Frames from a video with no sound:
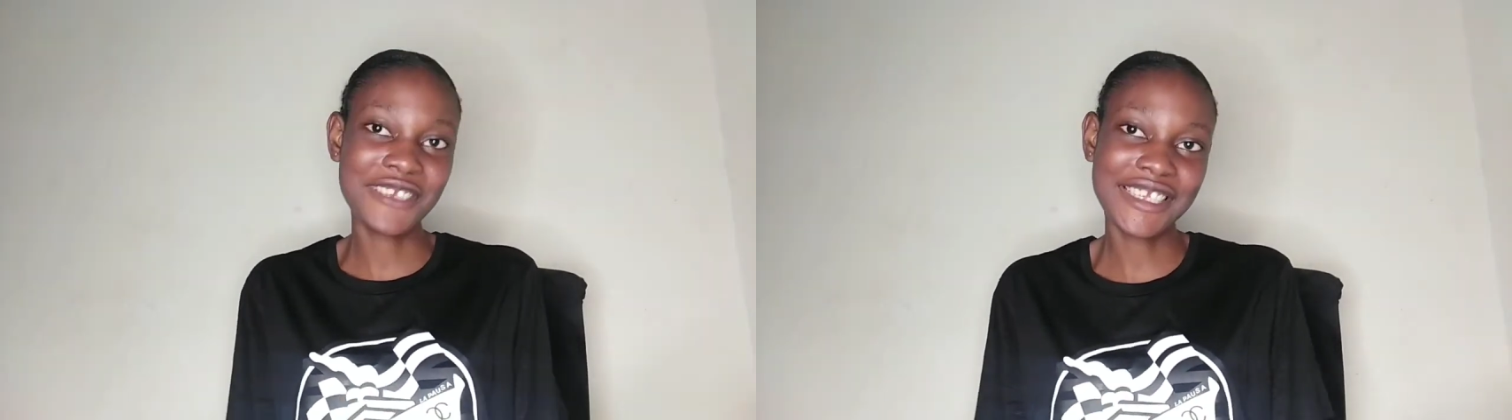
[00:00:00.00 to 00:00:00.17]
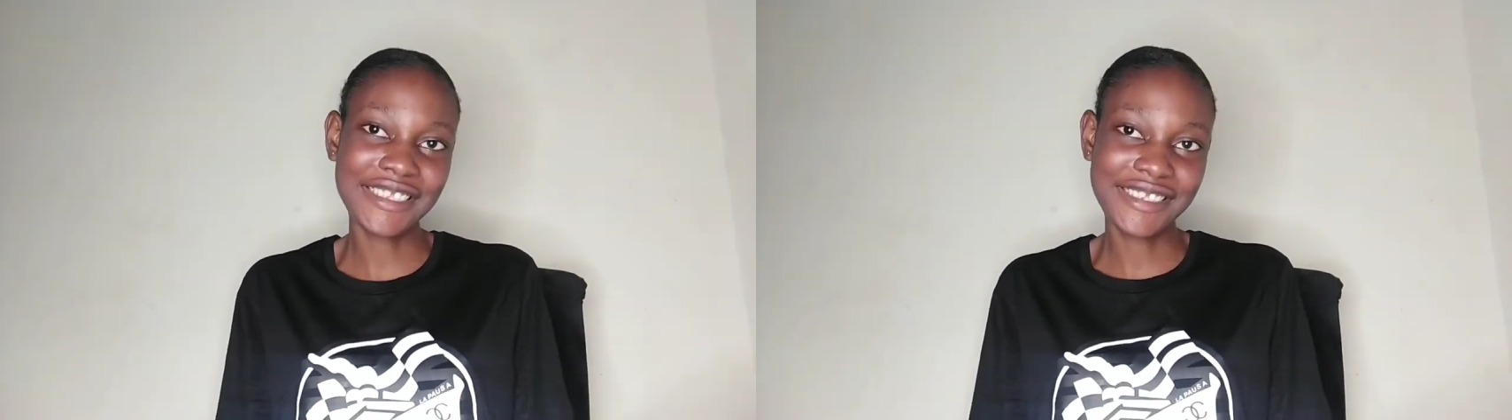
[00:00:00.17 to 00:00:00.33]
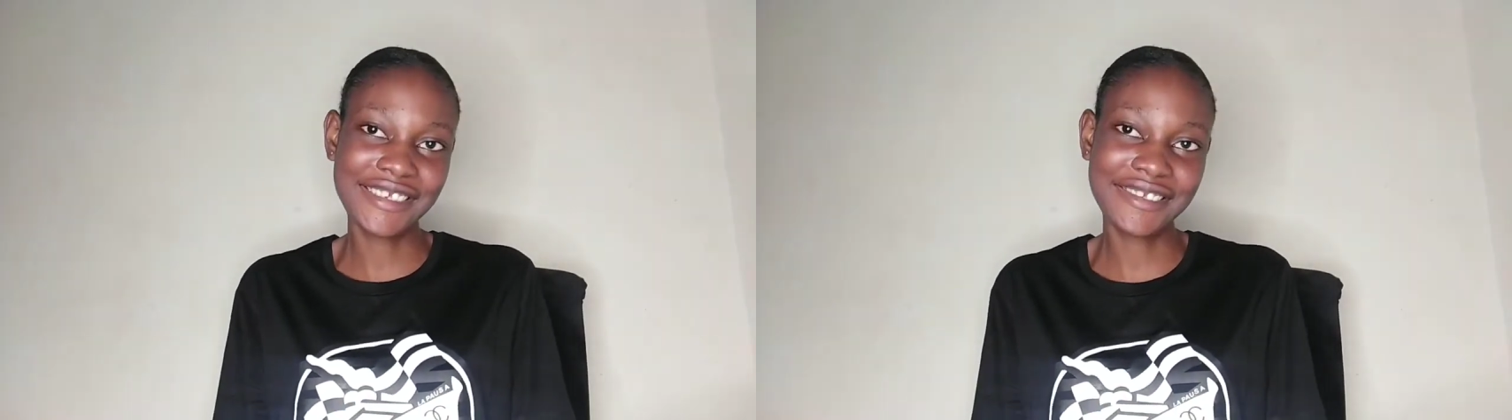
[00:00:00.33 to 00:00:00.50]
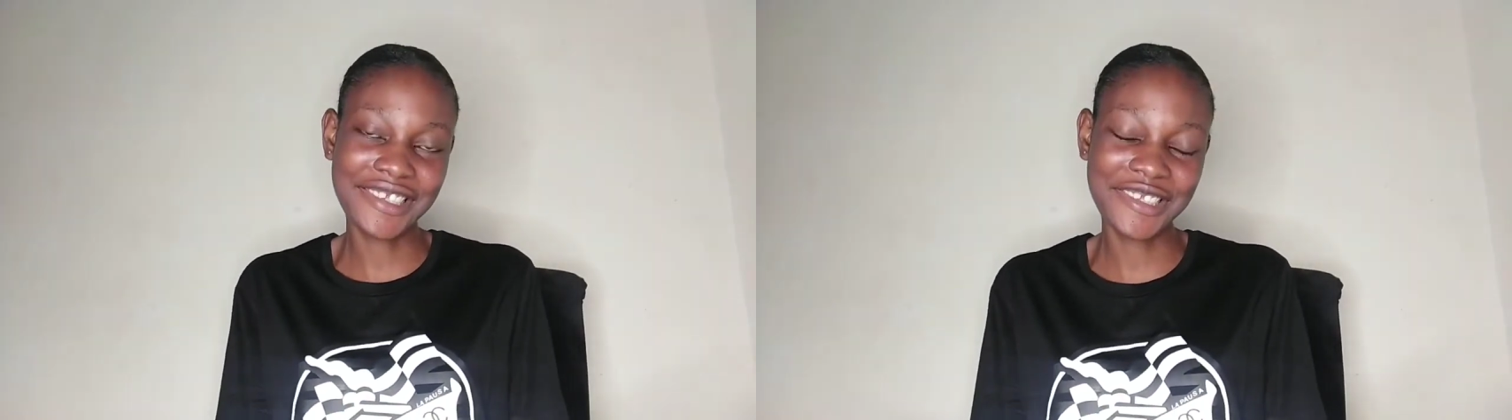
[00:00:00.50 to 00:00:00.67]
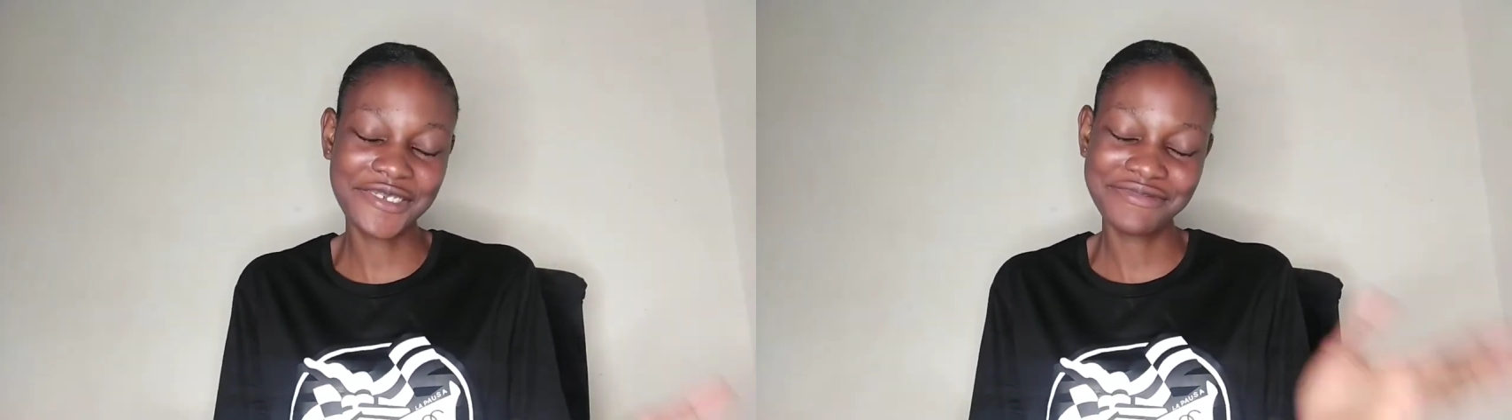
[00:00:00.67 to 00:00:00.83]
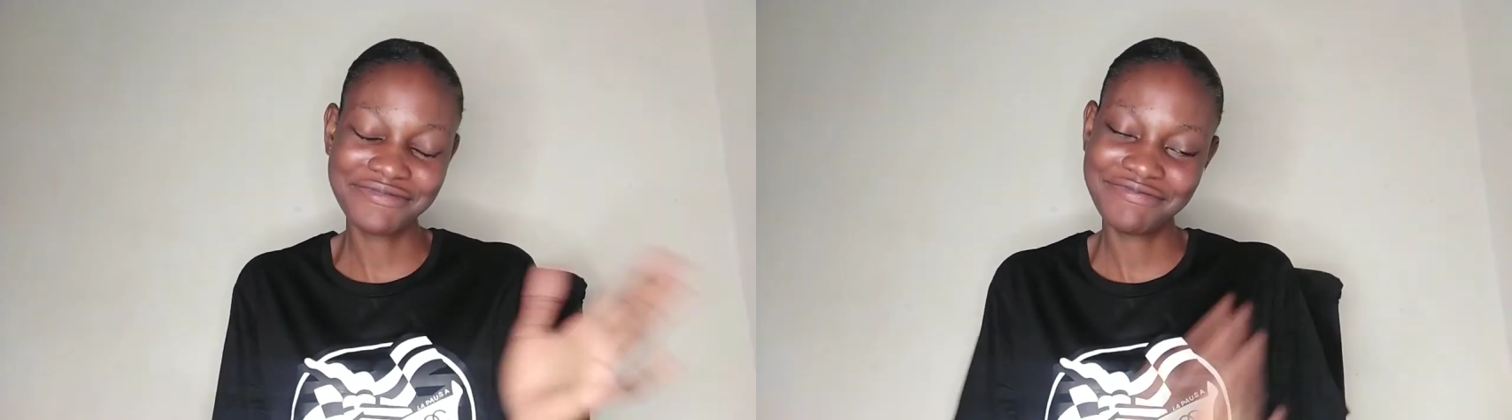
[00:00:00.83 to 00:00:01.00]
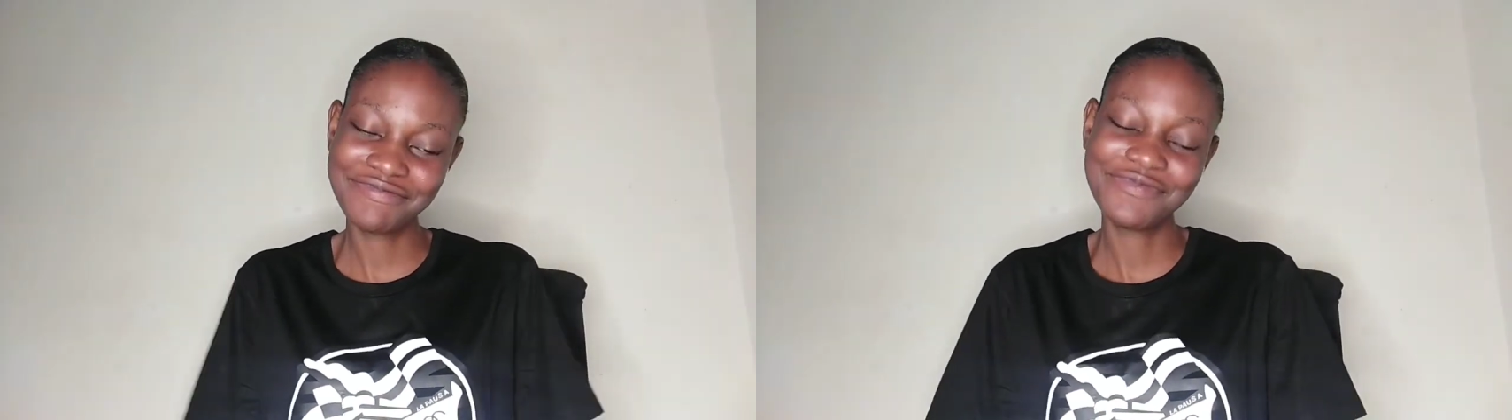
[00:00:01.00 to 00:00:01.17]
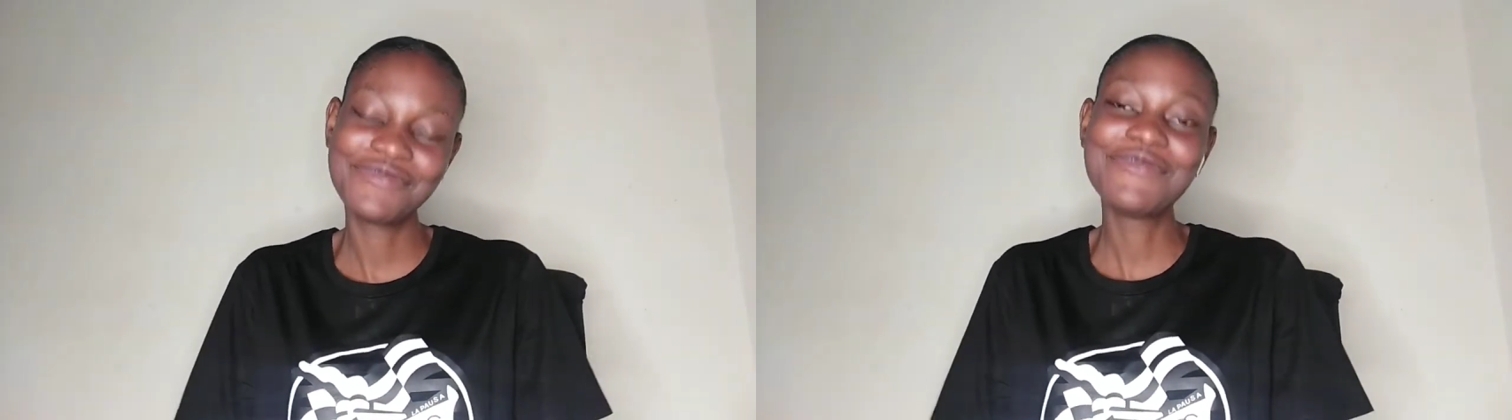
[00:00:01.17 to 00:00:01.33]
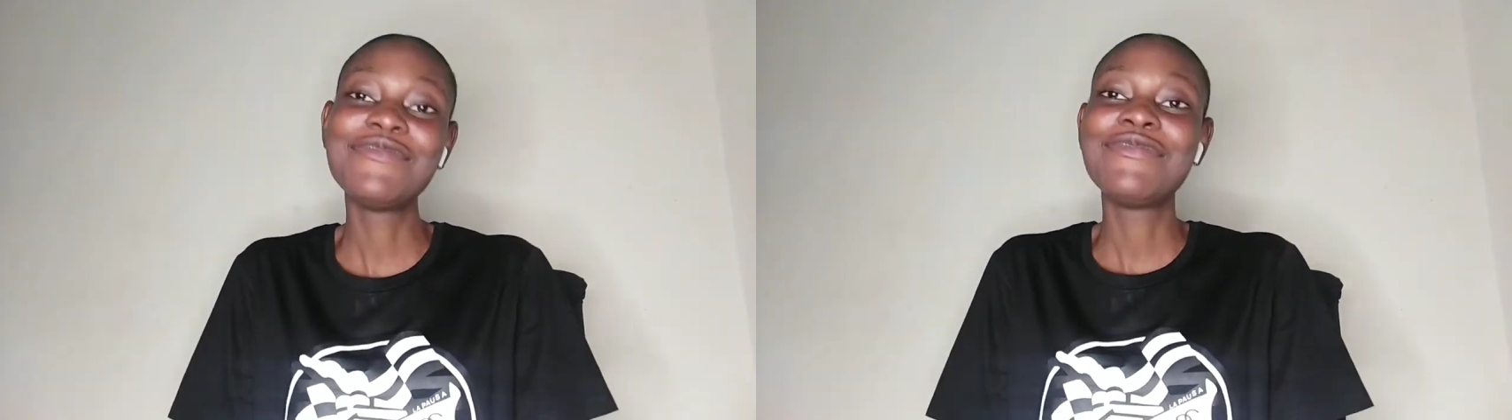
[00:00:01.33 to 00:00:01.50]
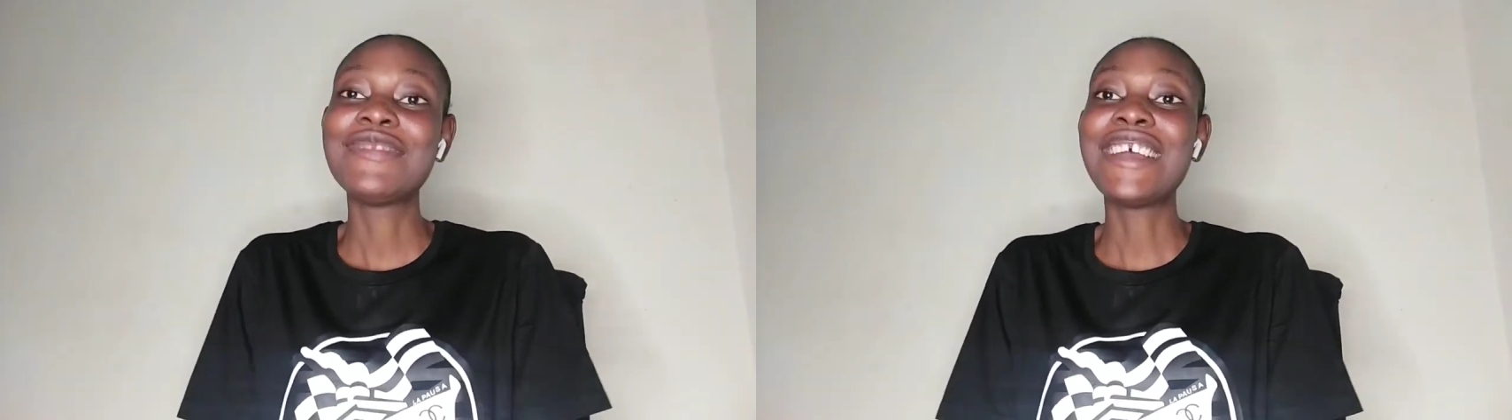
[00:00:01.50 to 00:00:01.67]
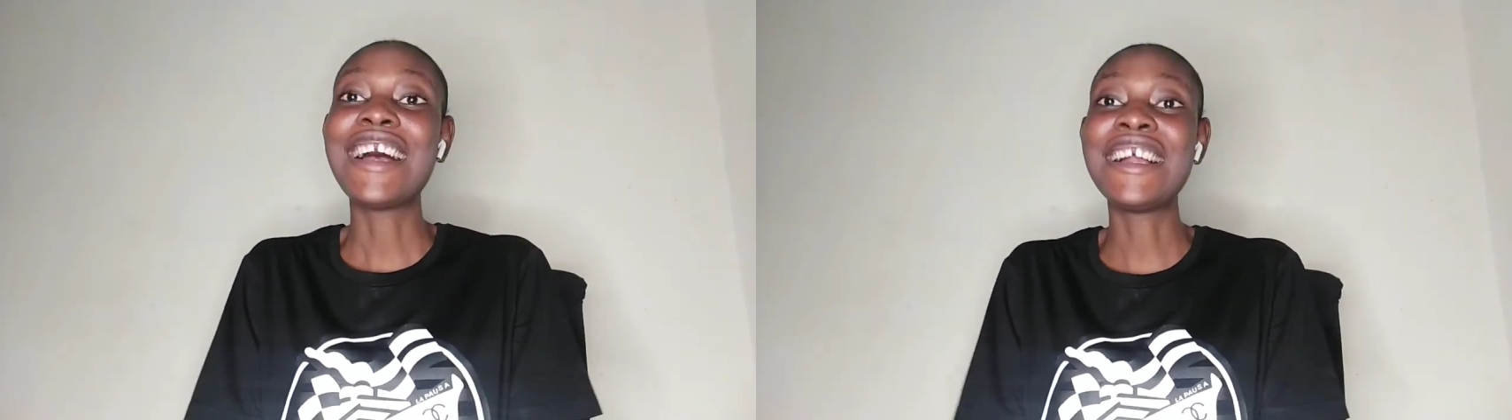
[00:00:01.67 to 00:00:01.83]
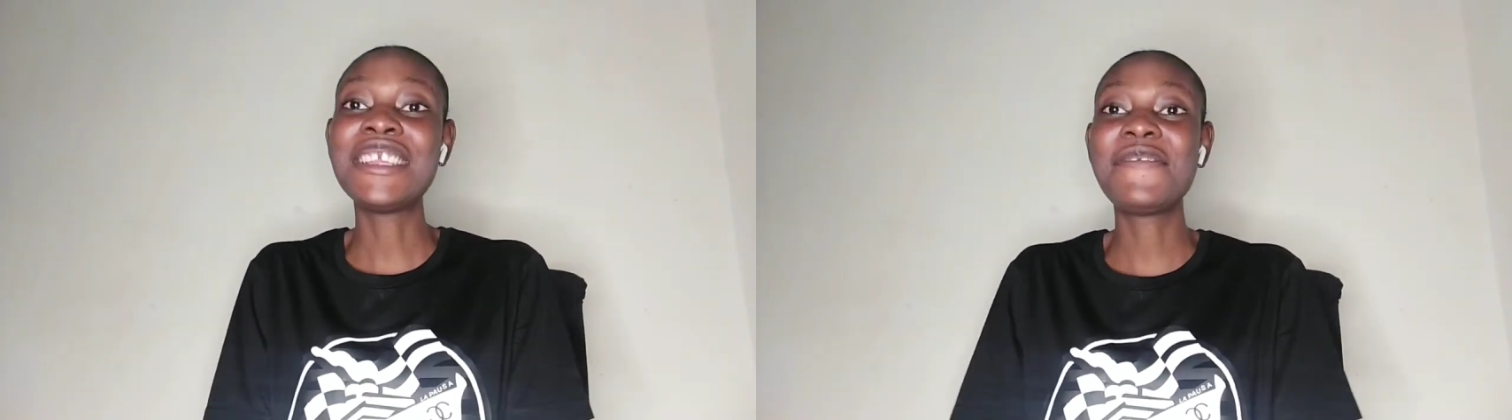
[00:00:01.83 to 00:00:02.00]
it.
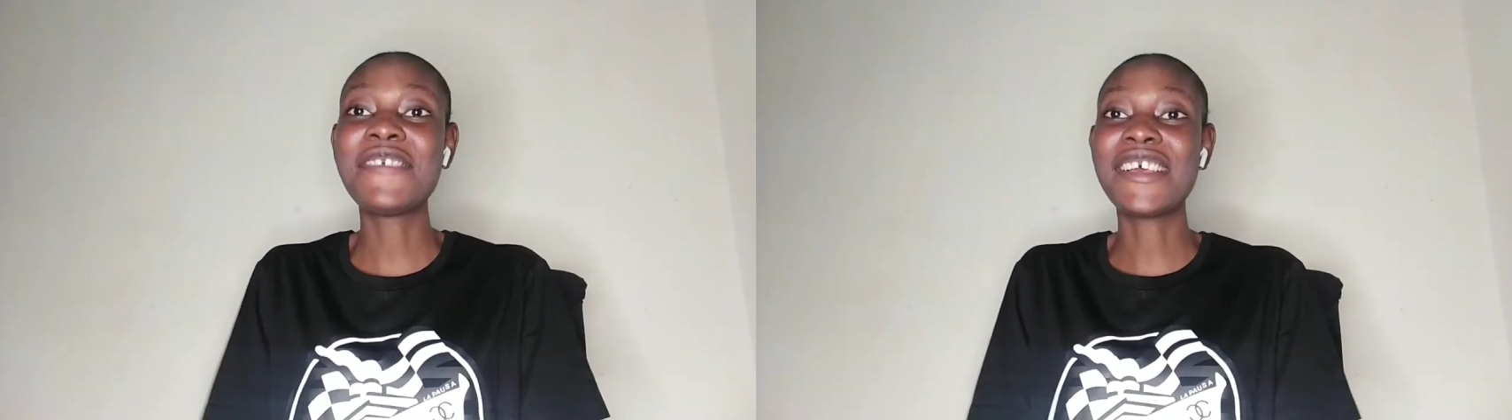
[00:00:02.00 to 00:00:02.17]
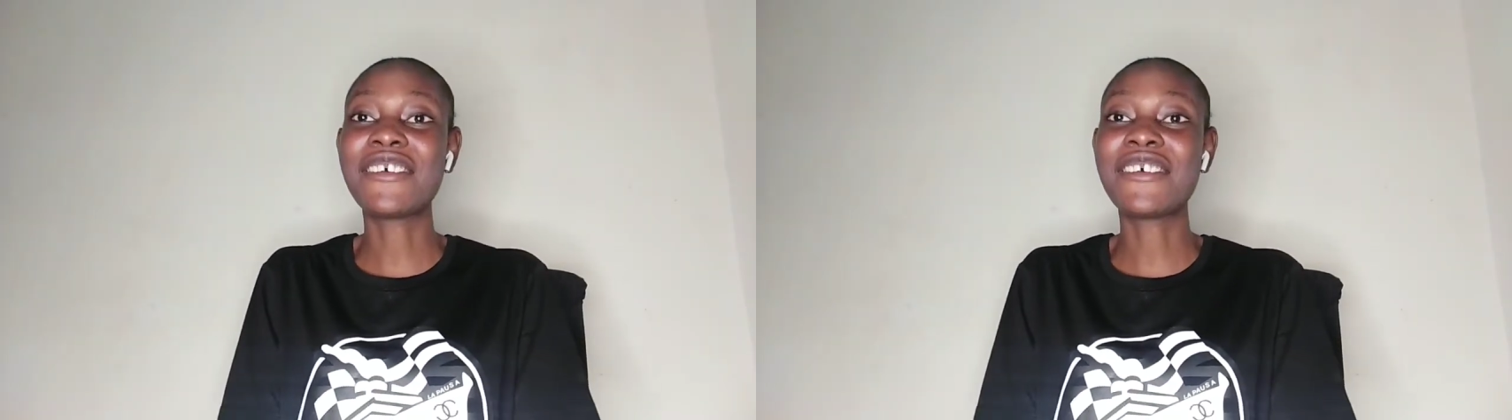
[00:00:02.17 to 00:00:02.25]
And if you are